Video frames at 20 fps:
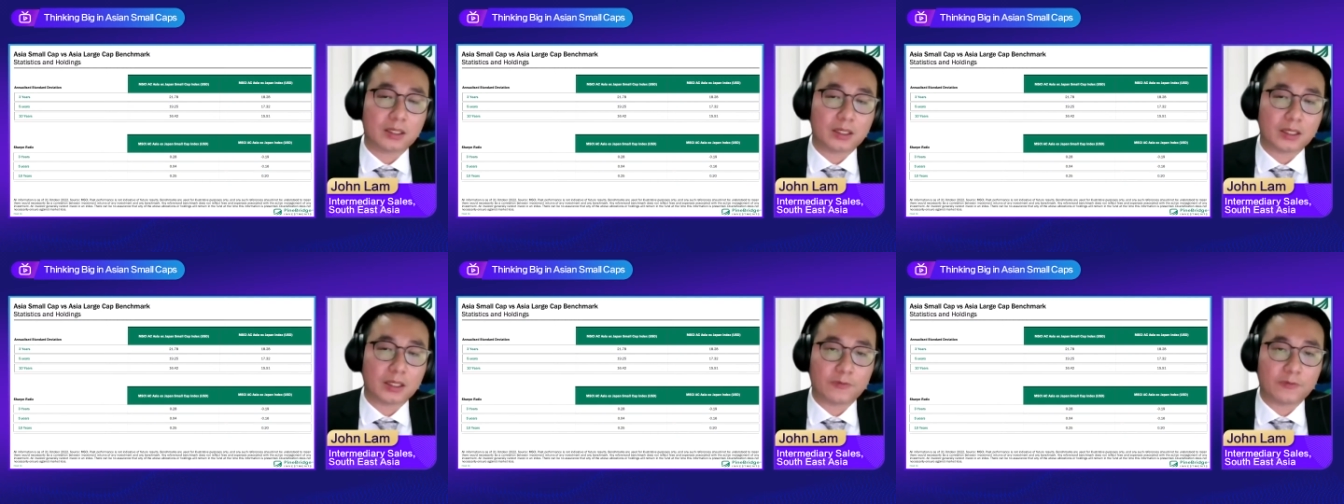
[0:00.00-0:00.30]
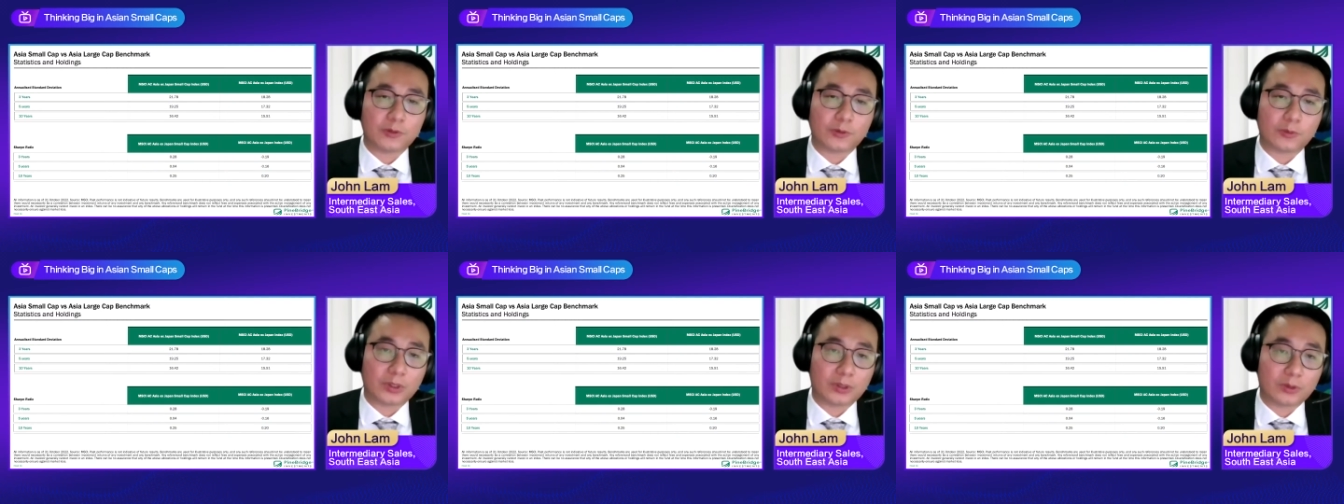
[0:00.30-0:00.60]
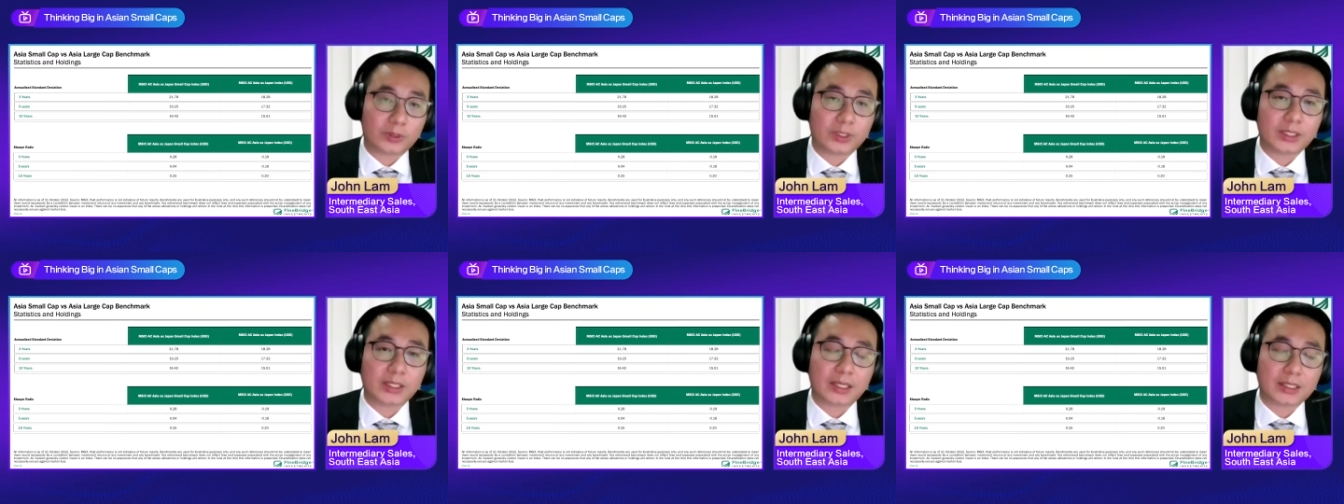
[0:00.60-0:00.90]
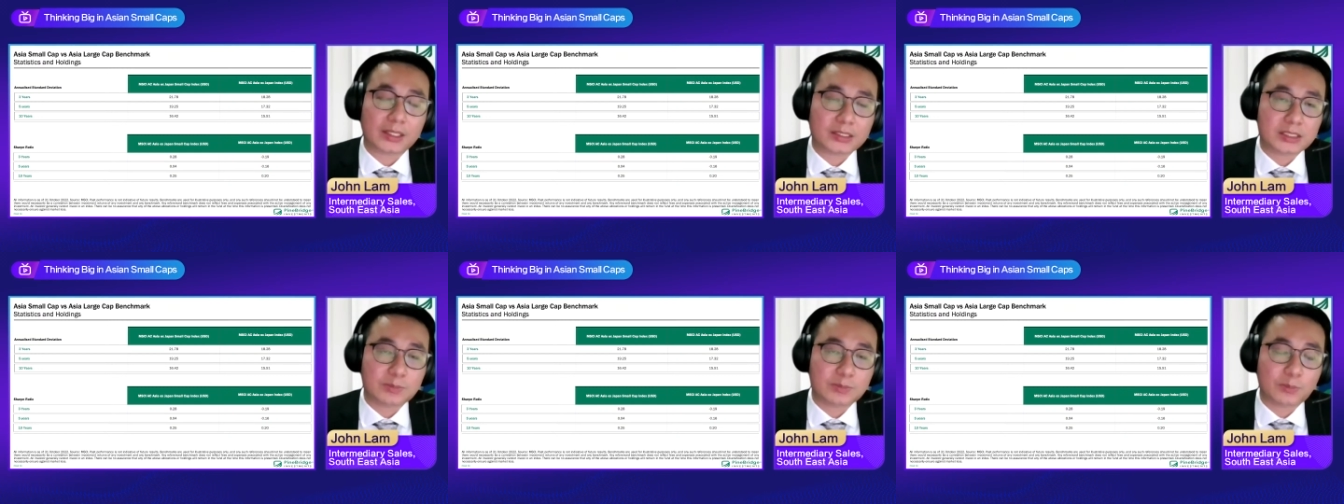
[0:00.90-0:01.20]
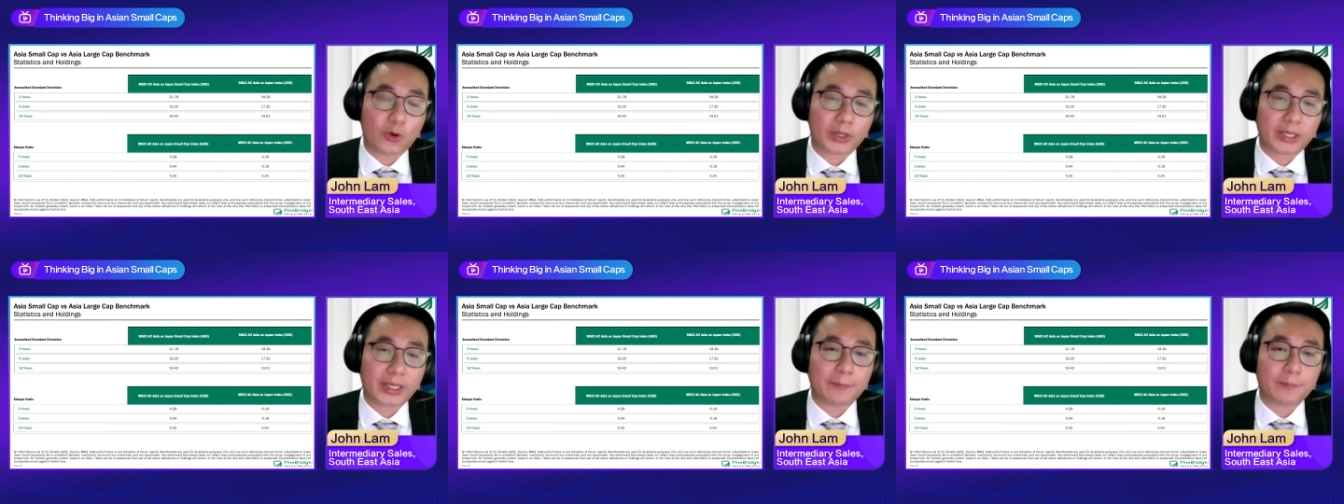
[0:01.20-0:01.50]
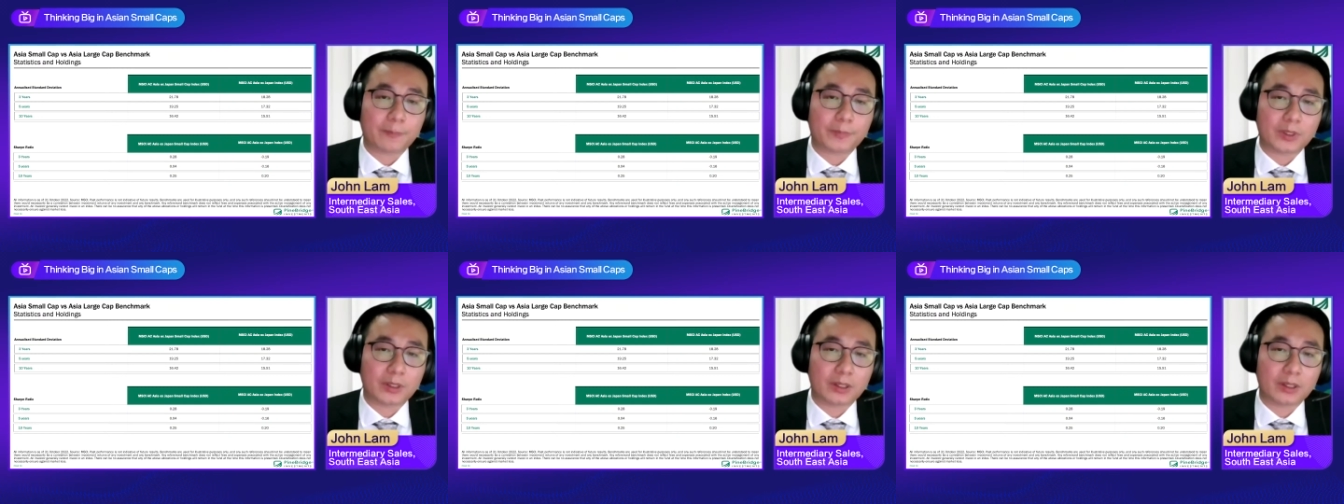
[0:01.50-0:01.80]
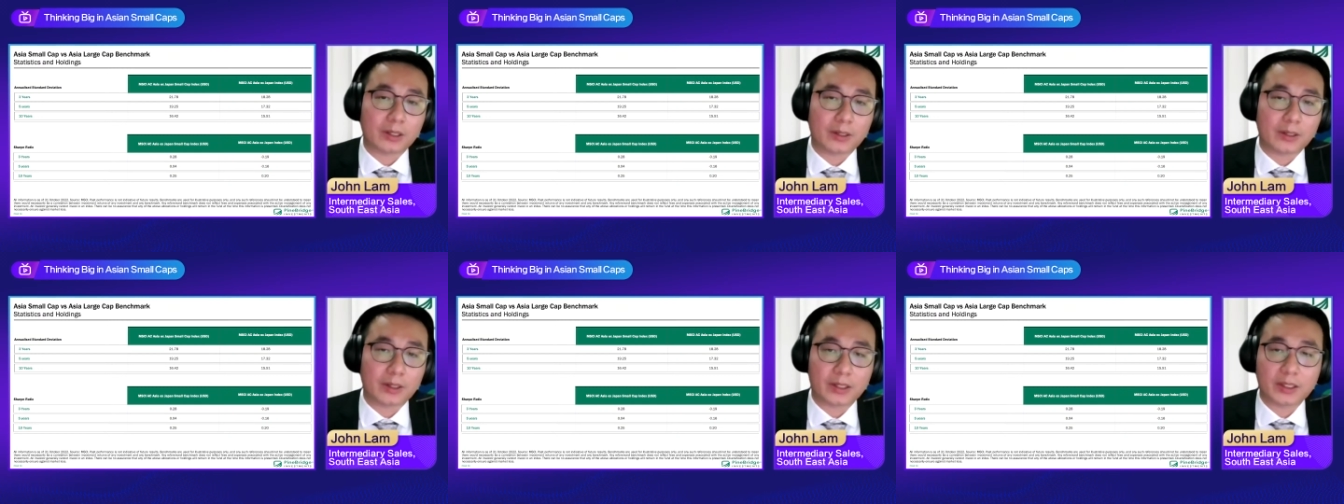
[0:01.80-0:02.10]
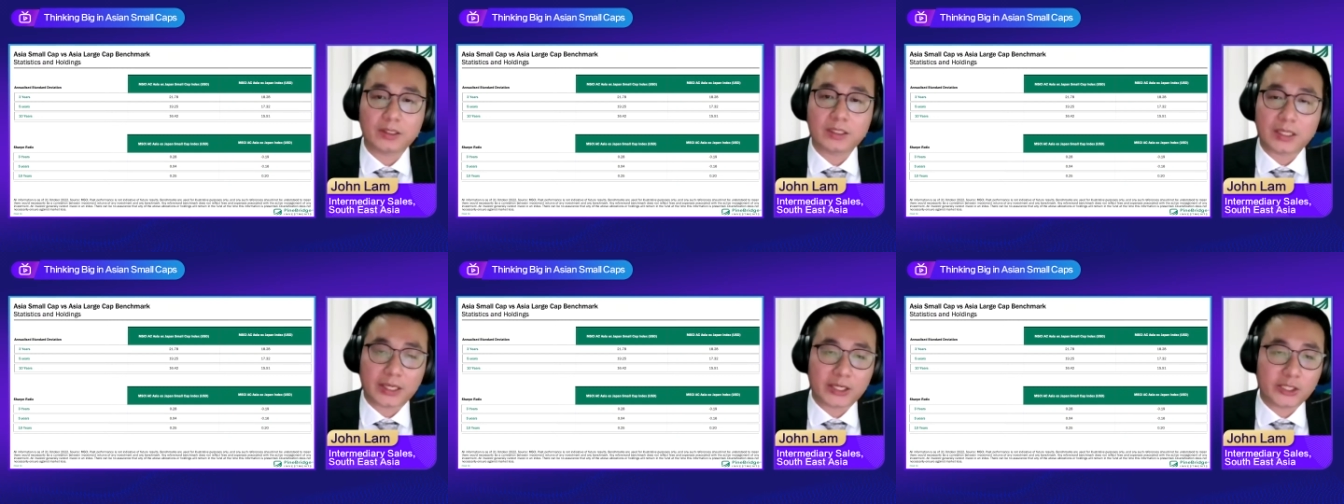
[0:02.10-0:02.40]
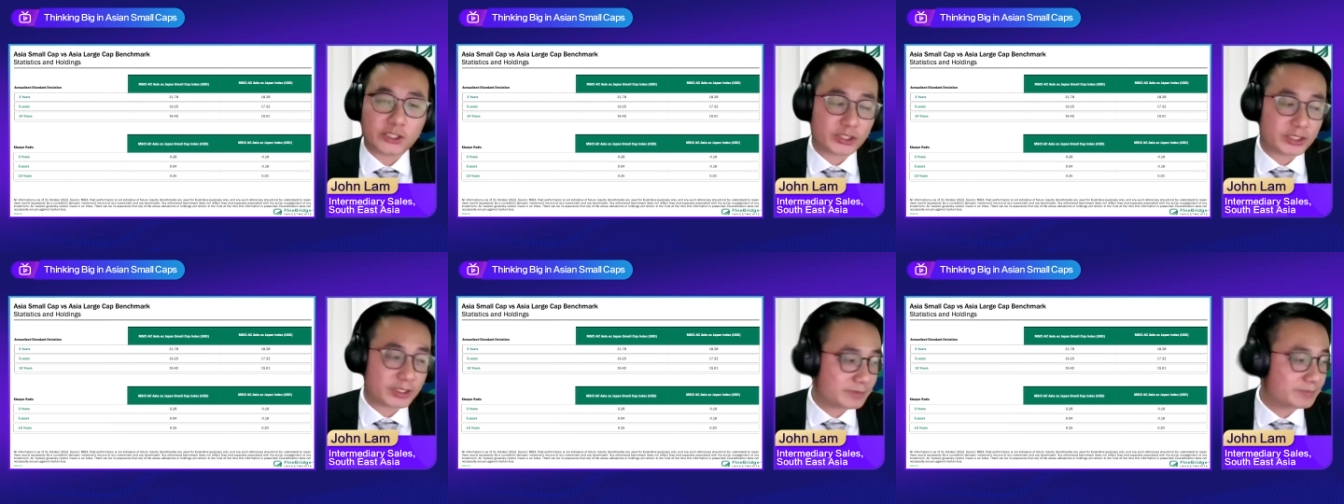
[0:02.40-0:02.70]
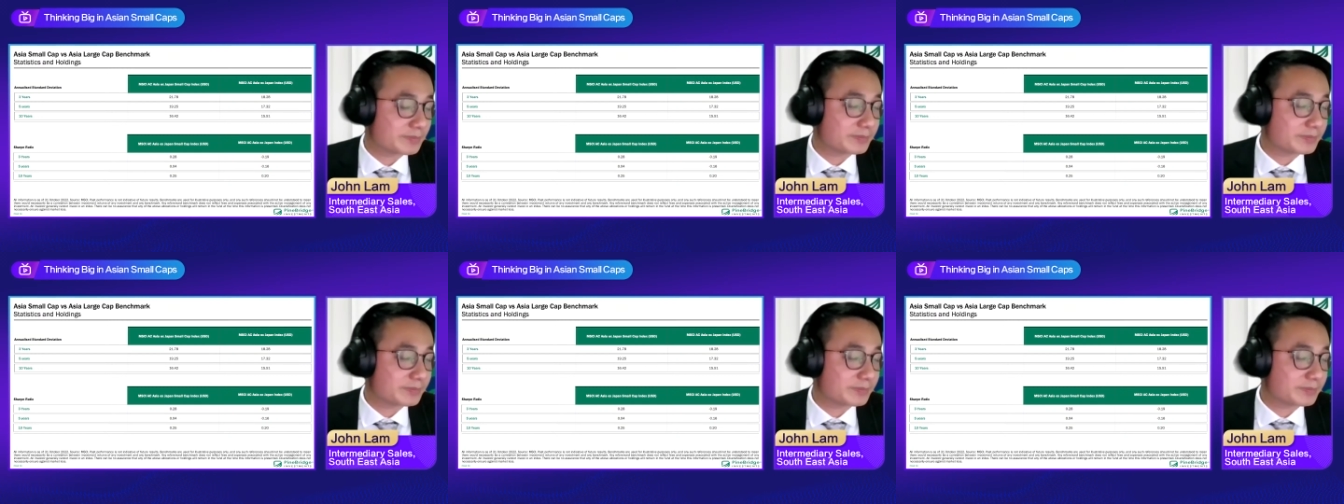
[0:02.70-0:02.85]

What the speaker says: if you are looking at small cap Asia.